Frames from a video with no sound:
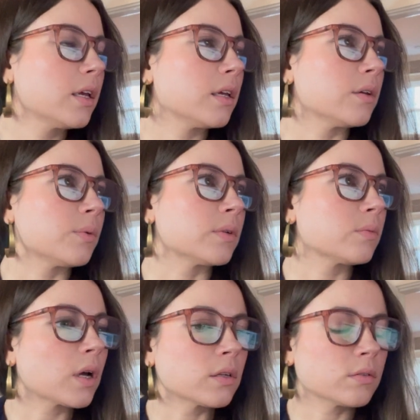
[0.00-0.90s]
It went
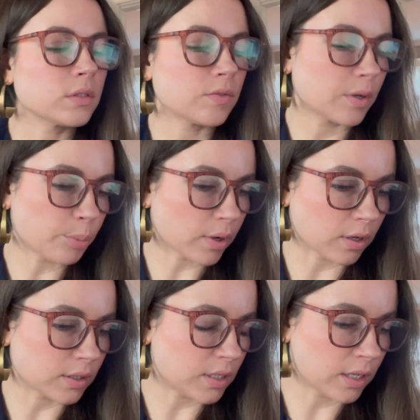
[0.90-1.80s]
well, it was very
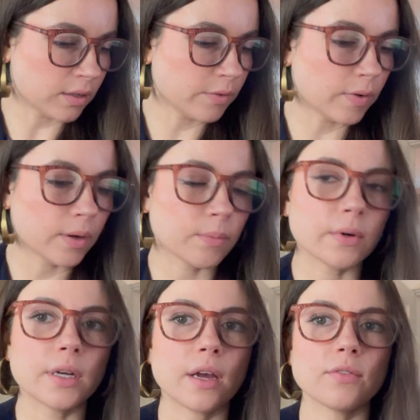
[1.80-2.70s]
productive. I'm
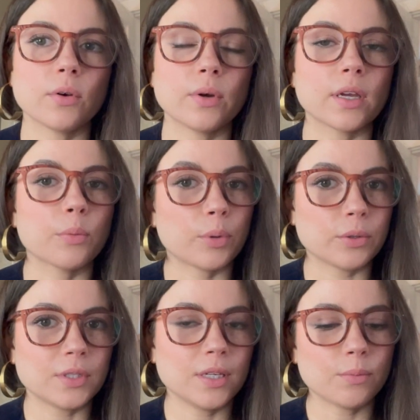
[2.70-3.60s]
going to have a quick
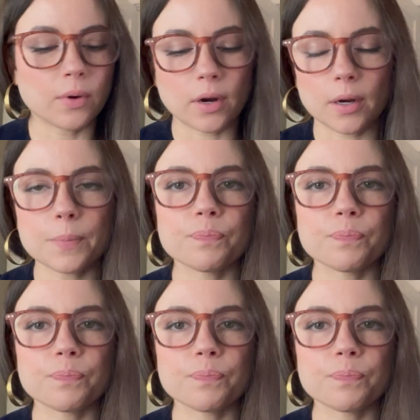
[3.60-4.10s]
protein bar.